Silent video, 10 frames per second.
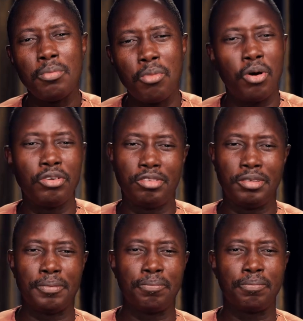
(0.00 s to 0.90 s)
a
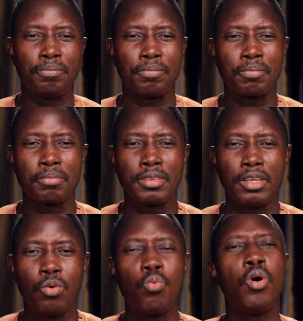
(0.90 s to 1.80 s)
month.
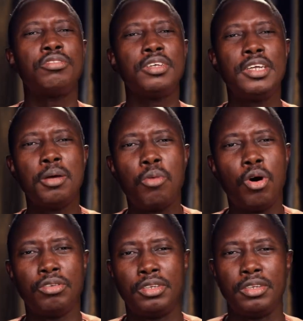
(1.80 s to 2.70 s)
Once in a
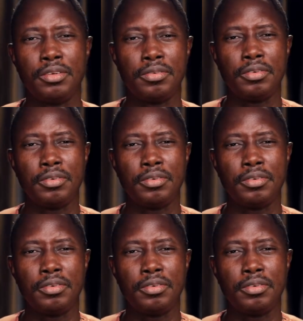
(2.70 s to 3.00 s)
month.